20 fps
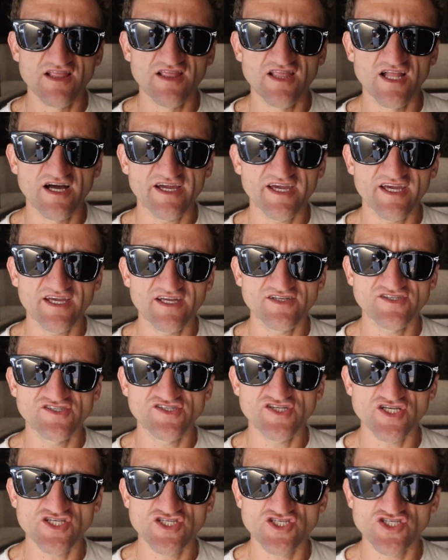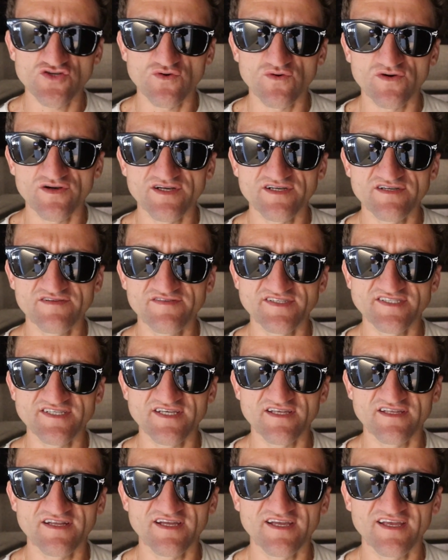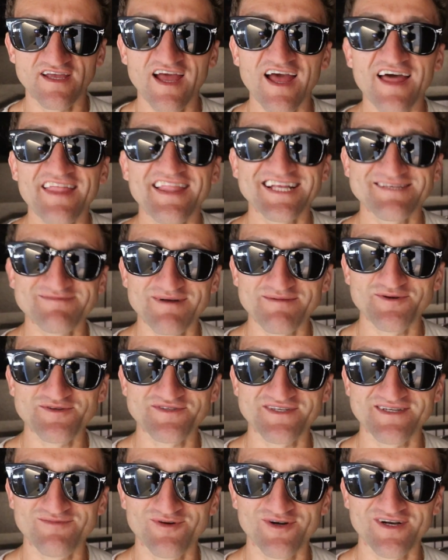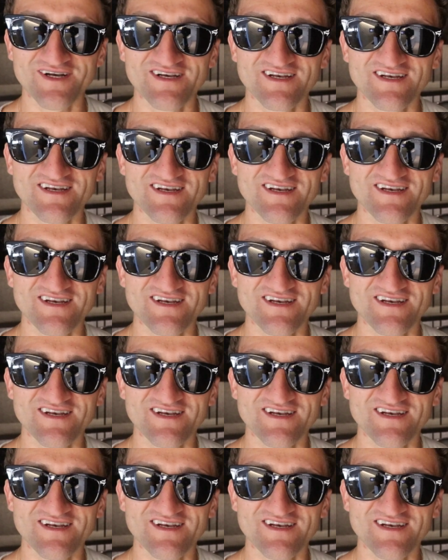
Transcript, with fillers: Luggage storage facility. That's my Boosted board.